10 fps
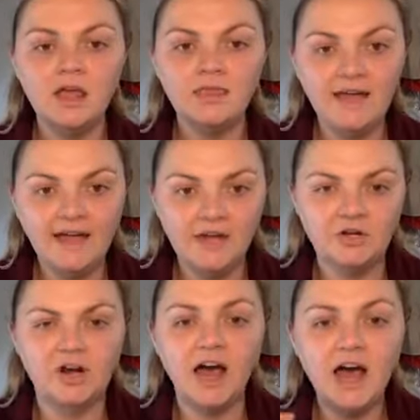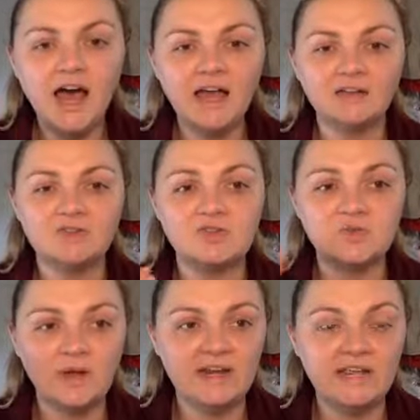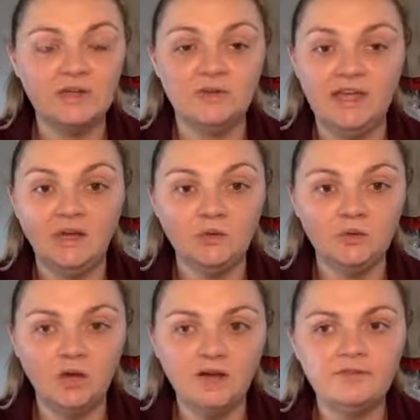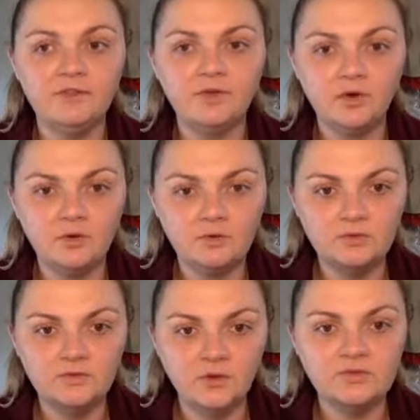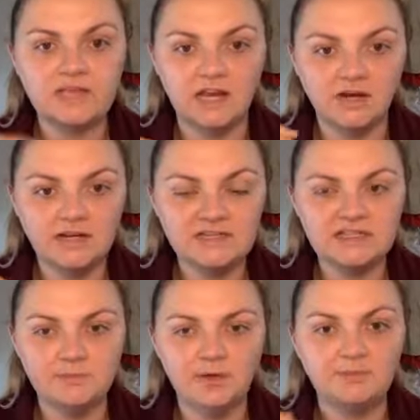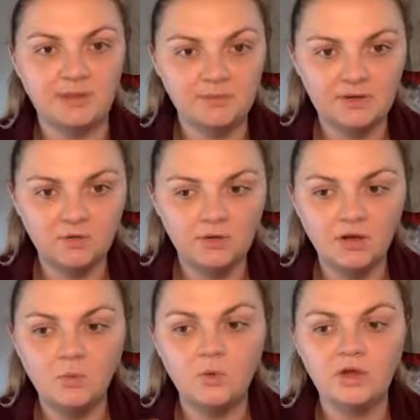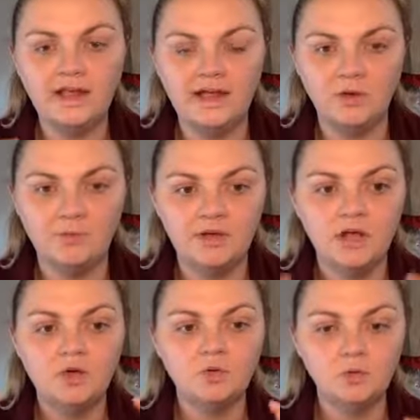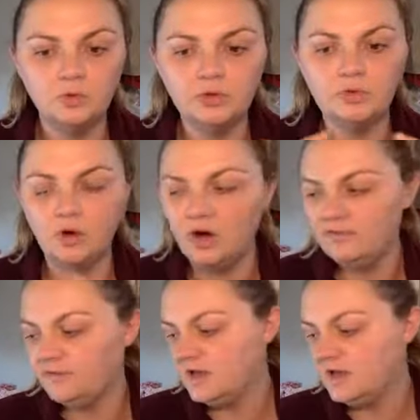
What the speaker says: and you're hot and sweaty and you can't cool off, those areas to put peppermint oil will help cool you off.